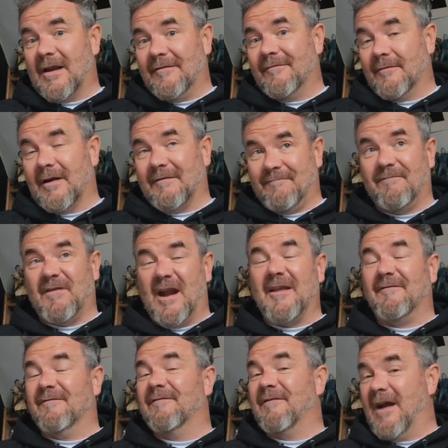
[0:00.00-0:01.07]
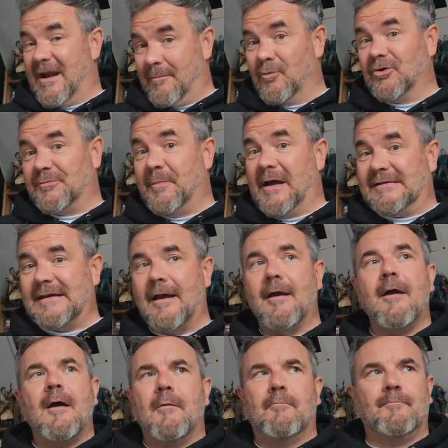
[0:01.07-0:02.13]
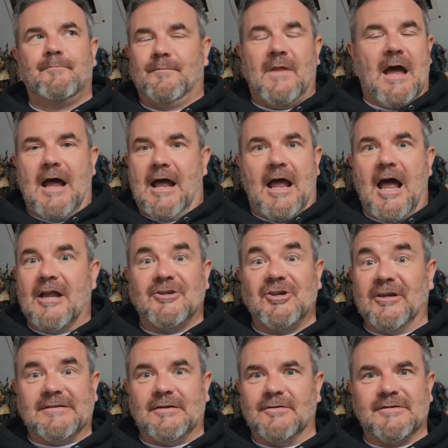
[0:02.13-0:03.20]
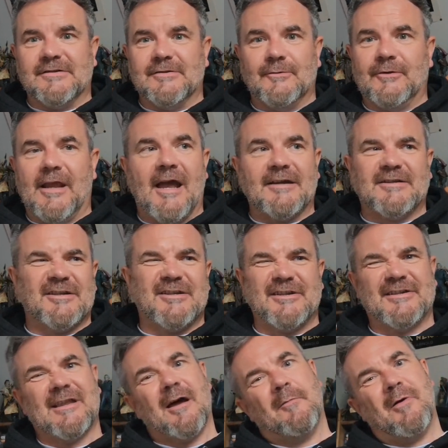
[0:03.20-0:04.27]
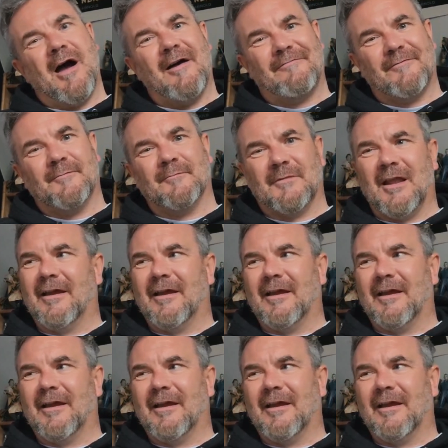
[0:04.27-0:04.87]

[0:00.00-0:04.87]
very, very, very much better. Had shit all to do with The Exorcist, apart from